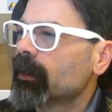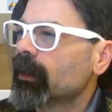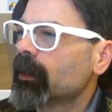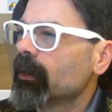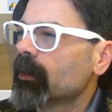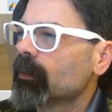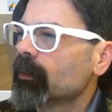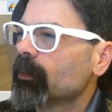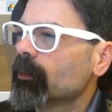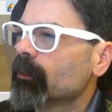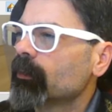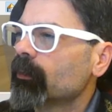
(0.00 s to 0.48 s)

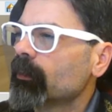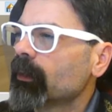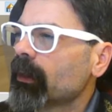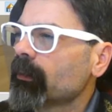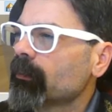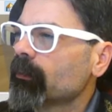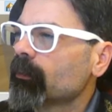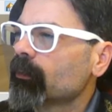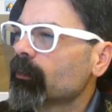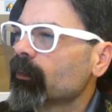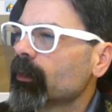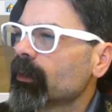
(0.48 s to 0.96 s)
Oh,
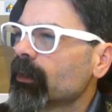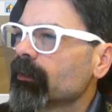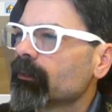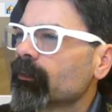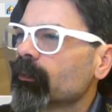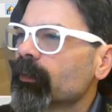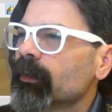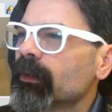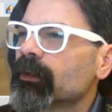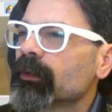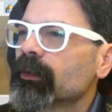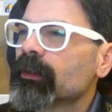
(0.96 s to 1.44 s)
maybe, wonder
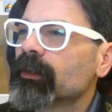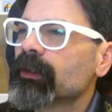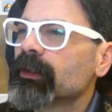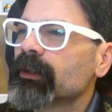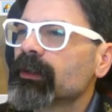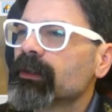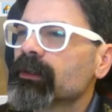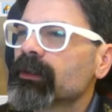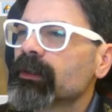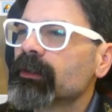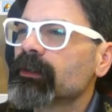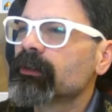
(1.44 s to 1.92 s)
if we turn
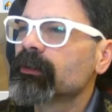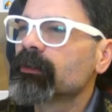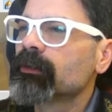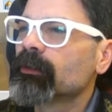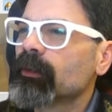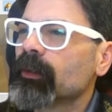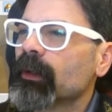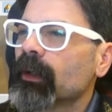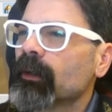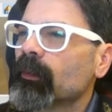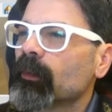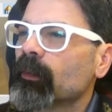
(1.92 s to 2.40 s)
this
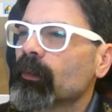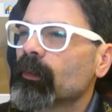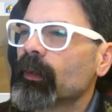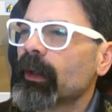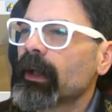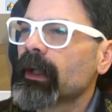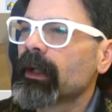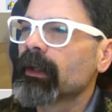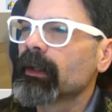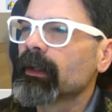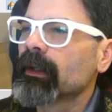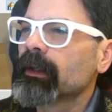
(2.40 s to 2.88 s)
into a
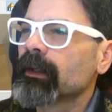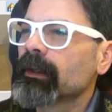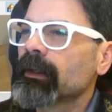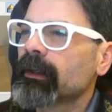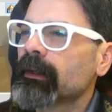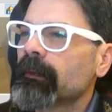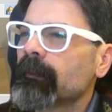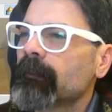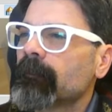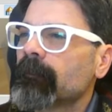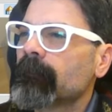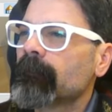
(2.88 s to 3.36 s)

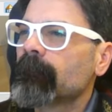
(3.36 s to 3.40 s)
railing